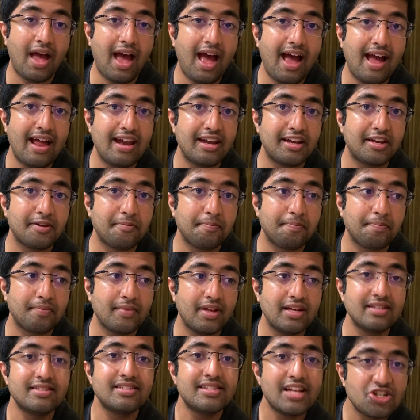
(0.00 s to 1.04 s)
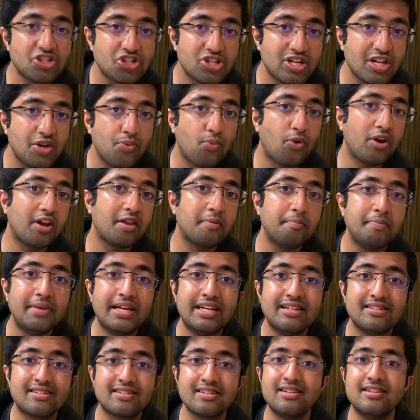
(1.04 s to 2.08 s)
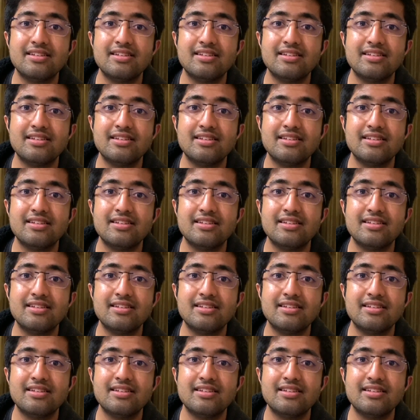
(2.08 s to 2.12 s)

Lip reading: And essentially what it means